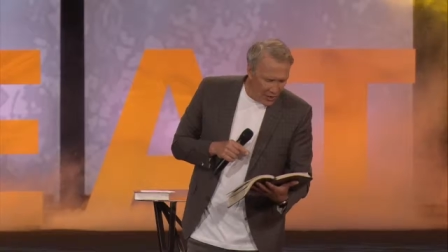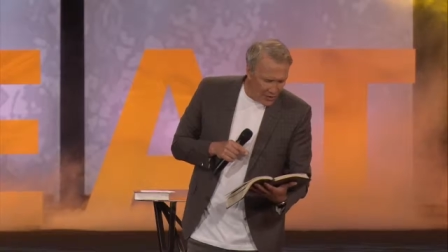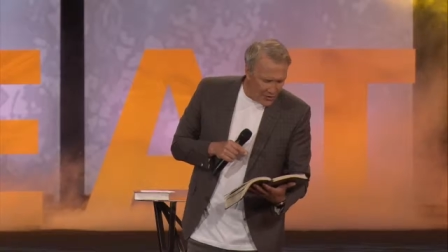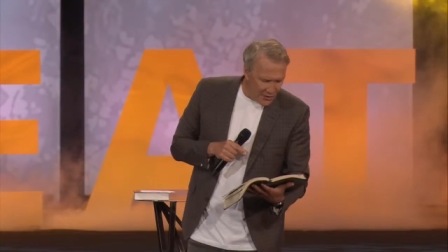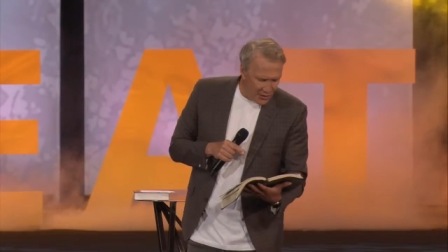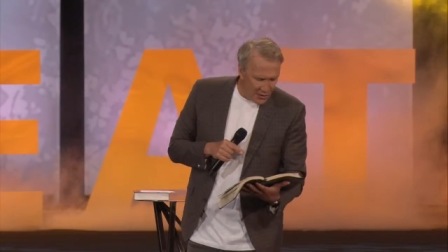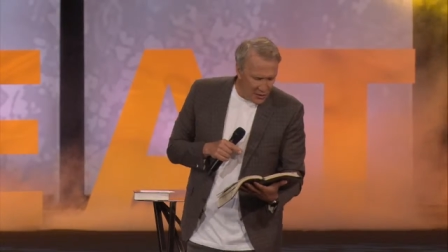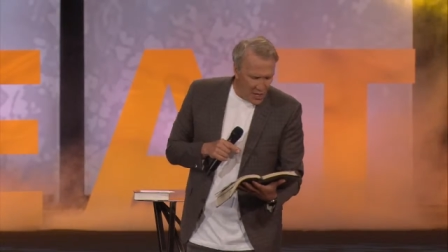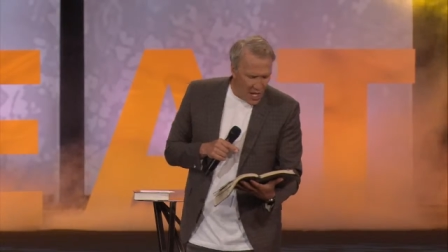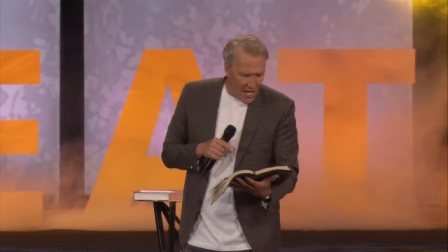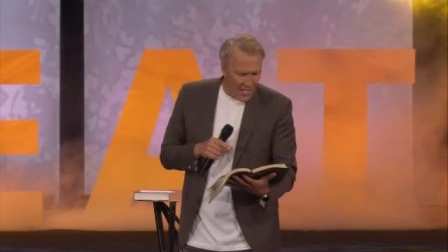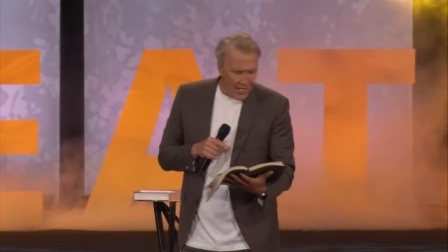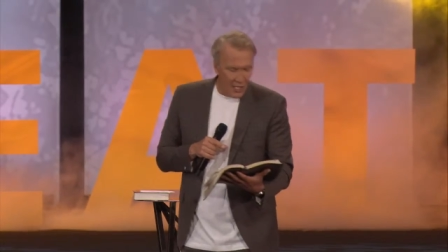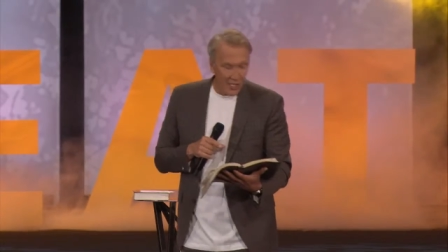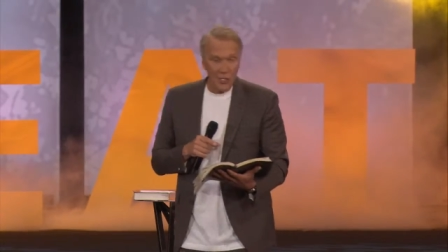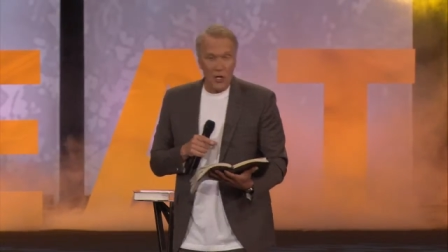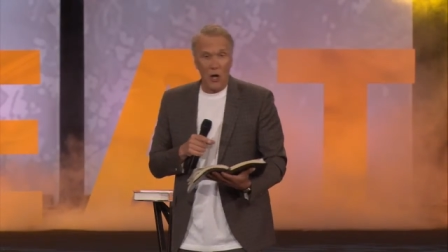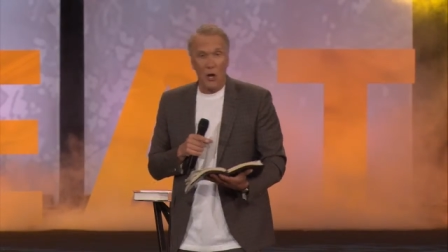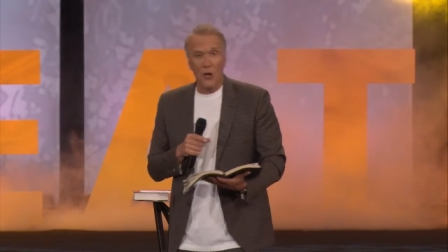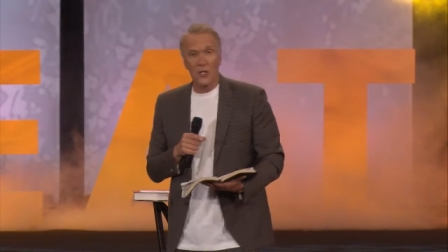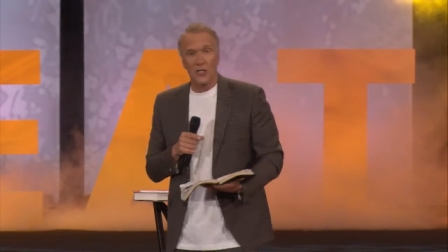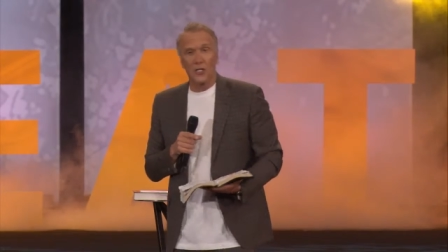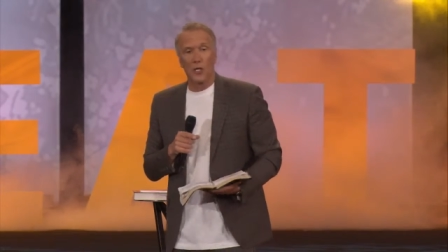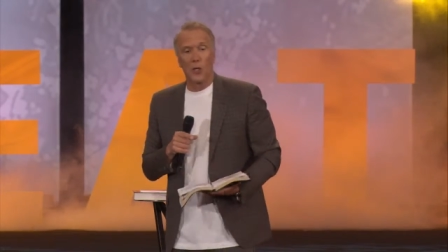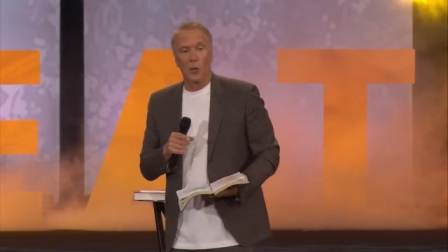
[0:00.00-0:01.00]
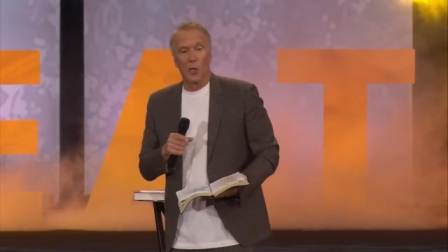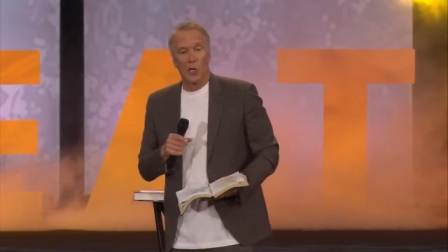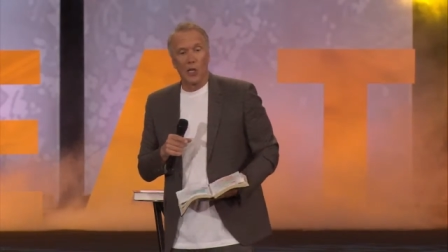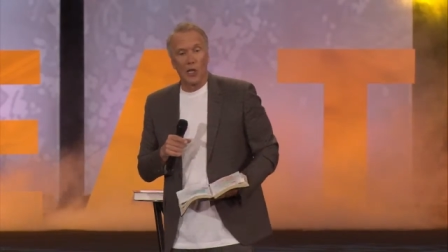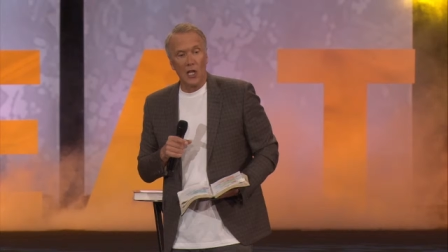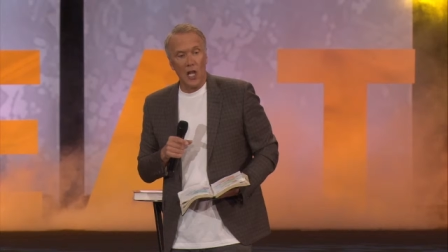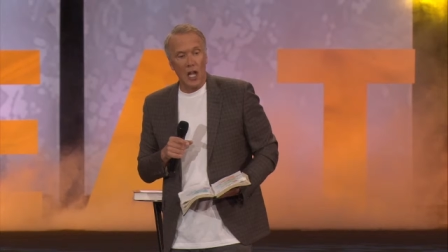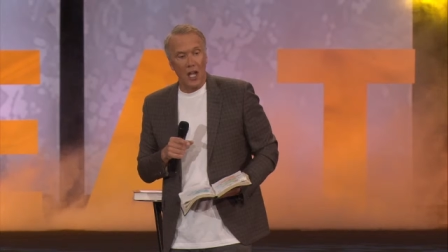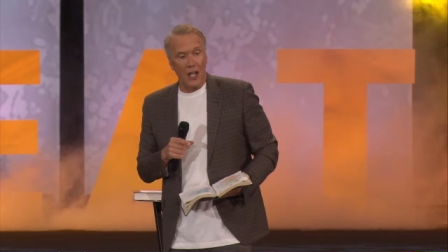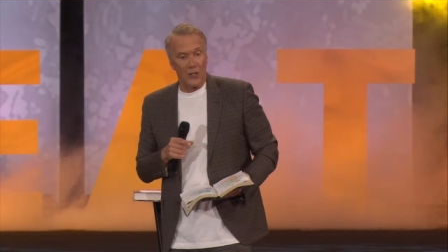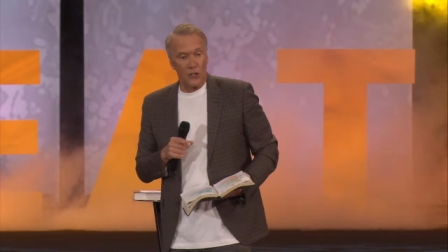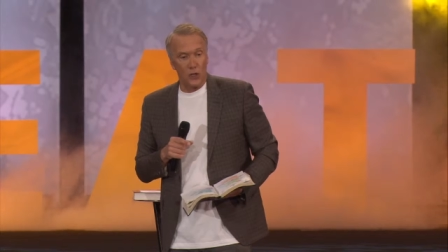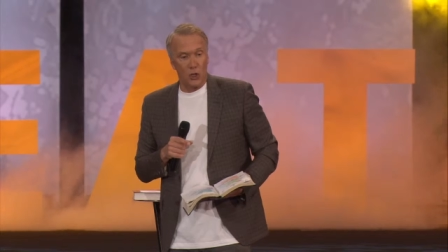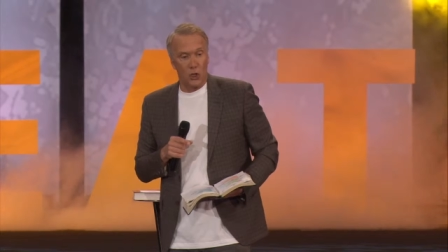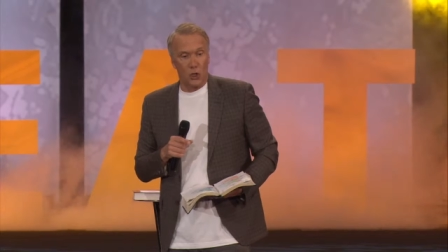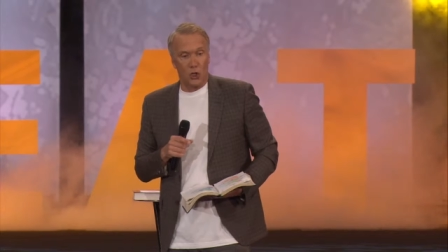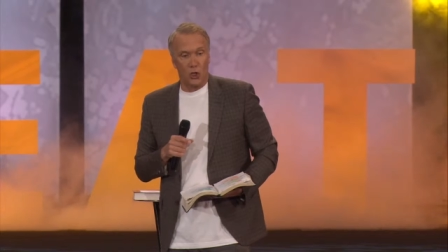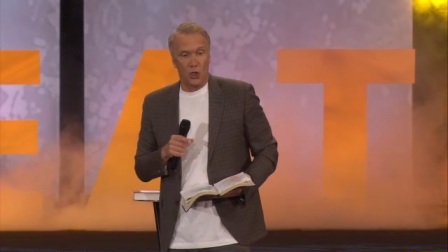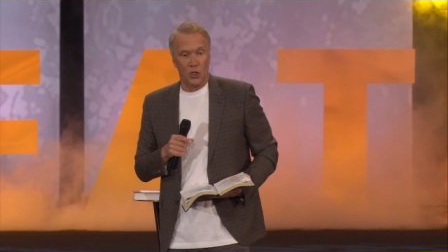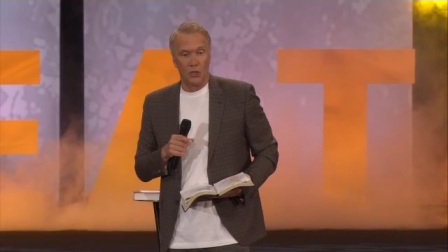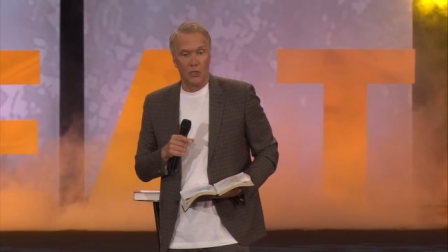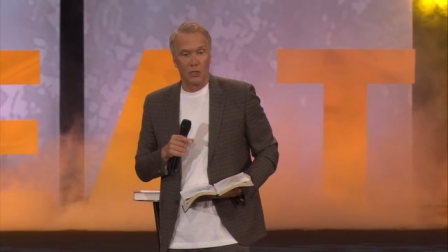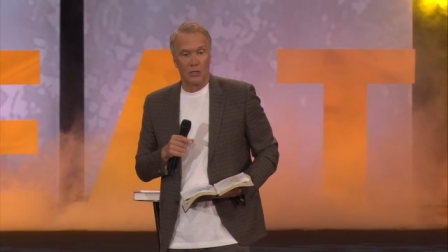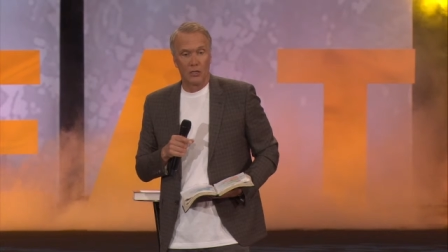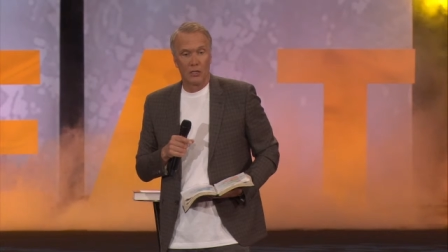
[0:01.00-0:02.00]
it's a light, it's also a
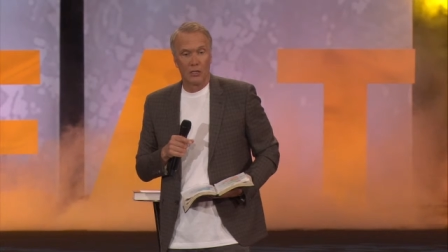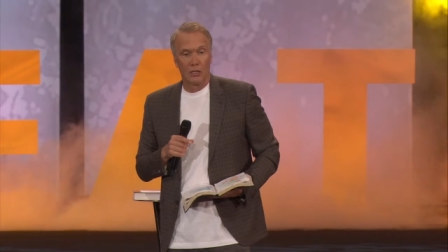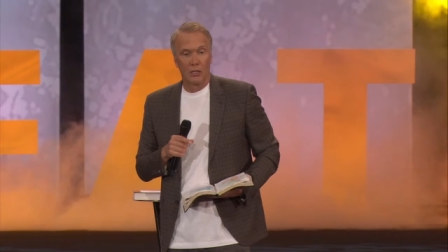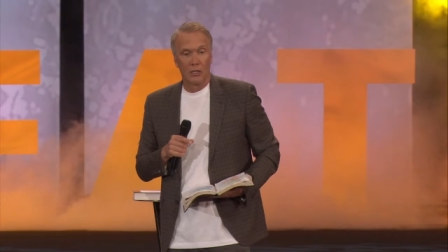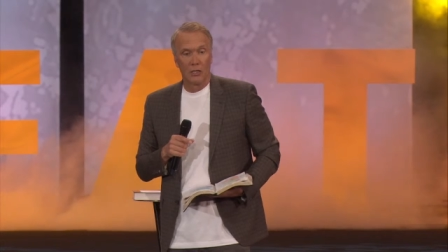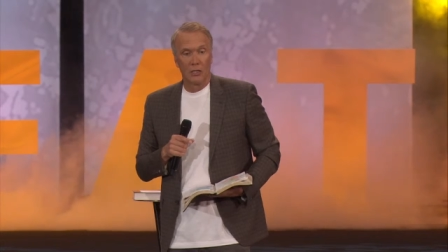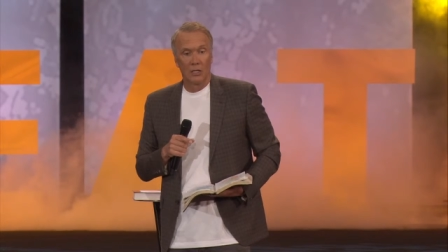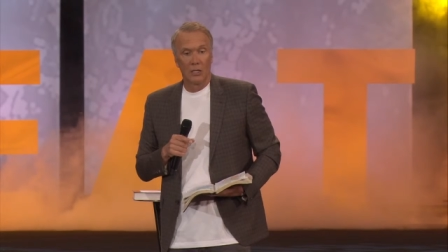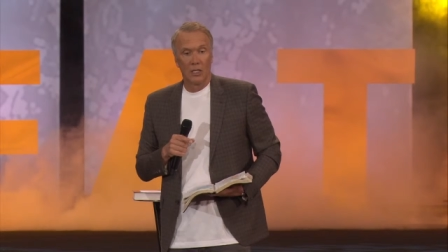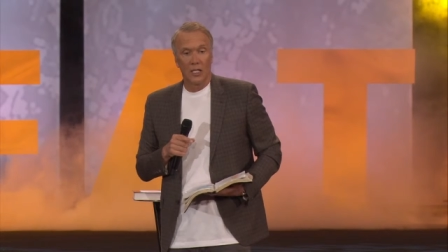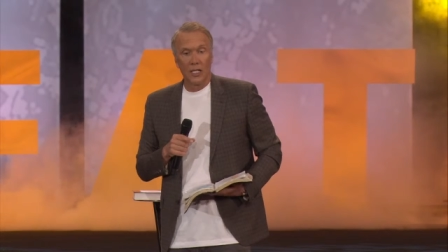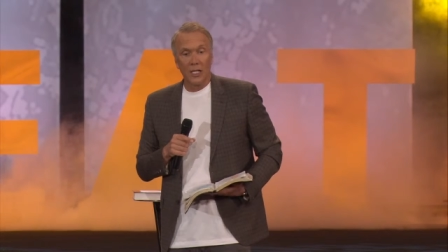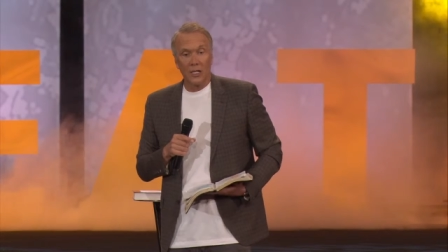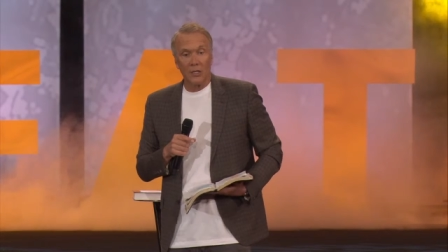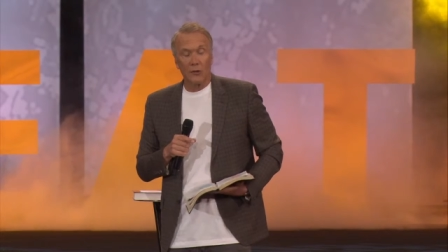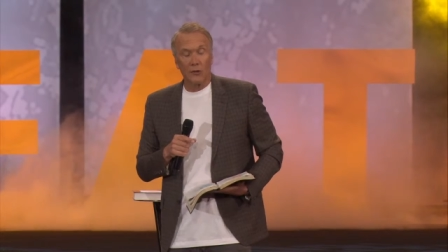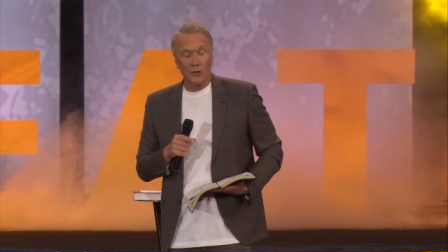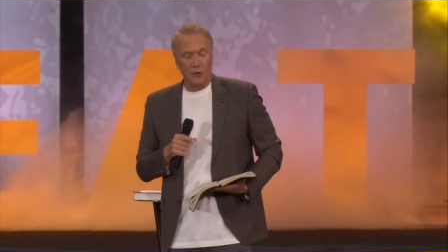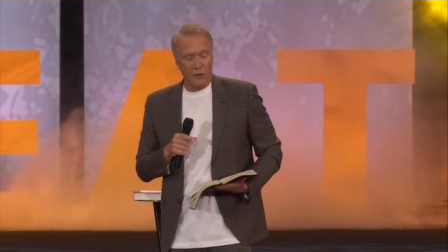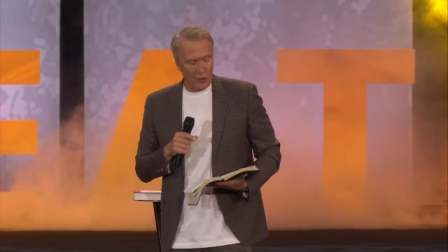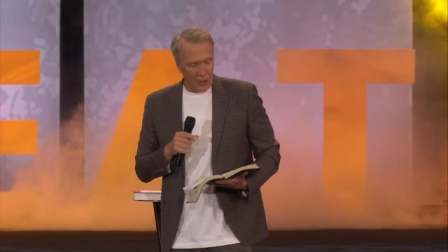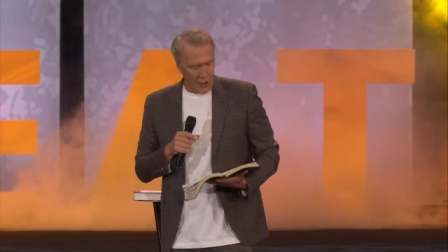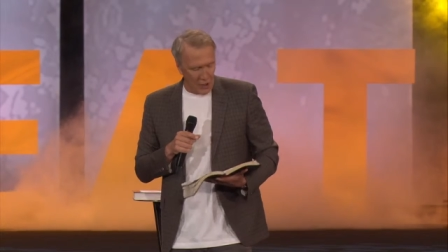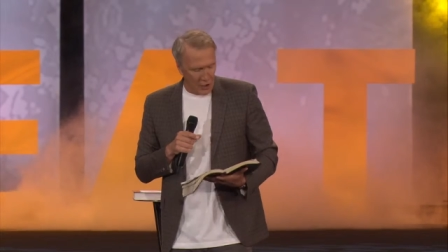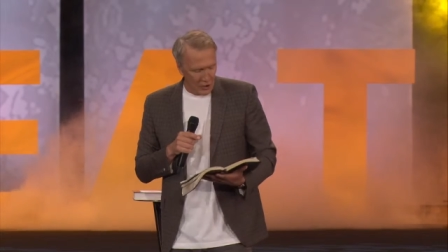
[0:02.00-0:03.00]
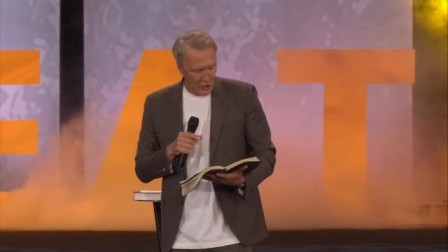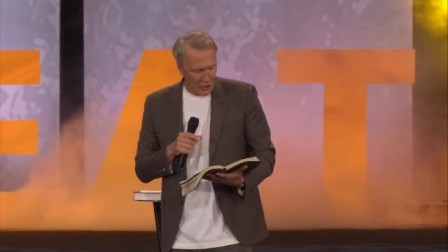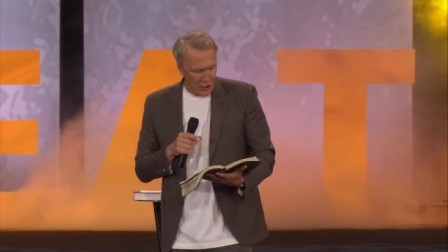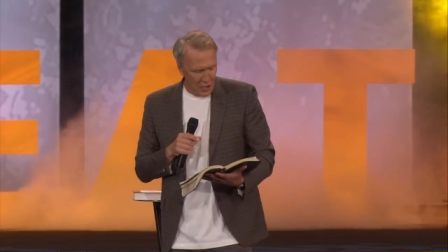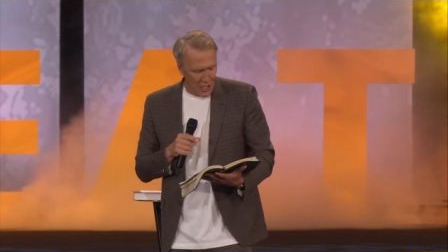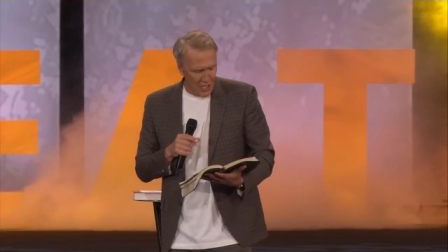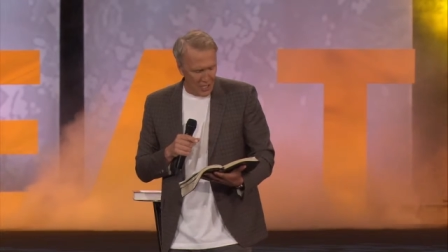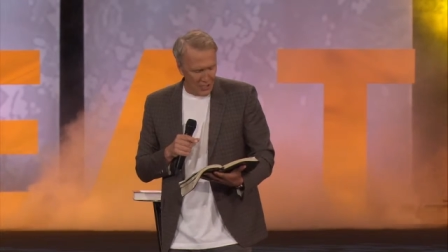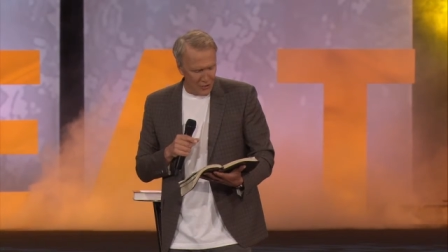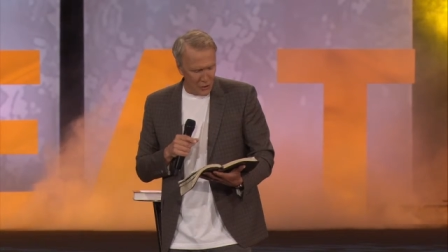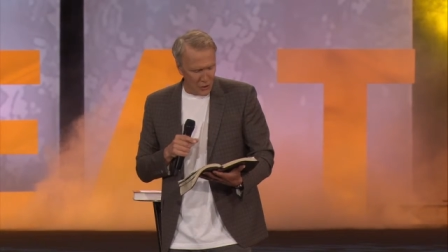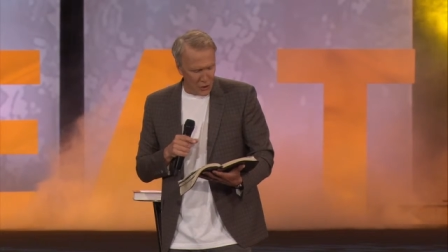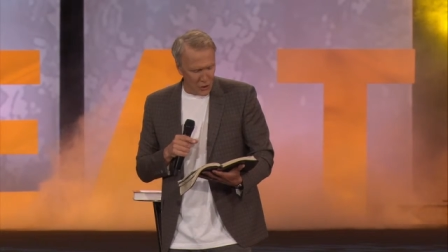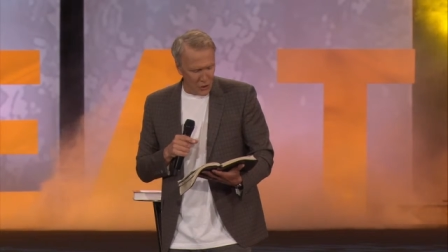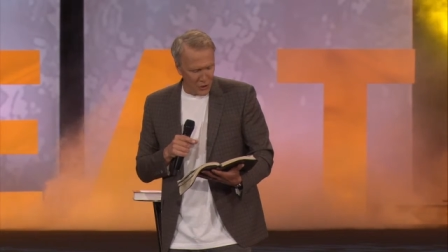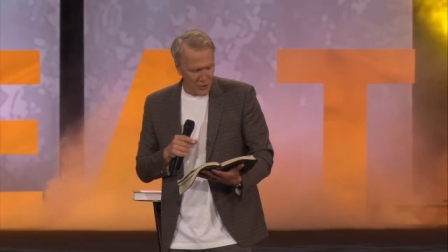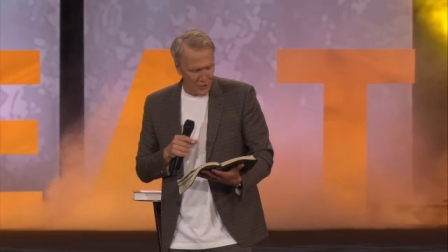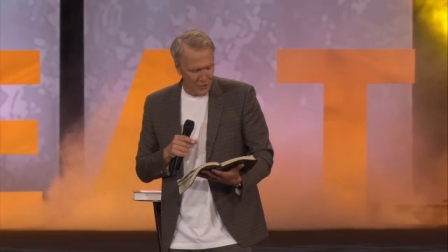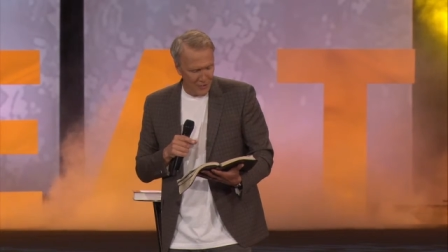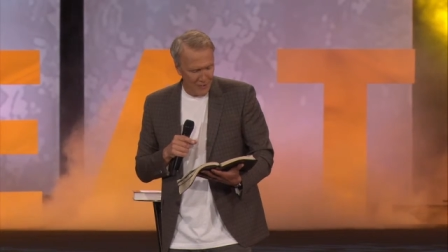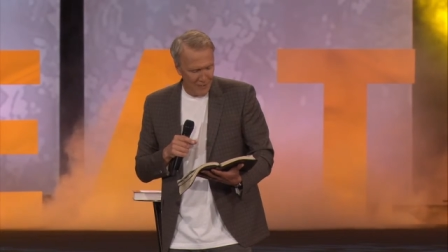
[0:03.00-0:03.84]
lunch. It's a lunch.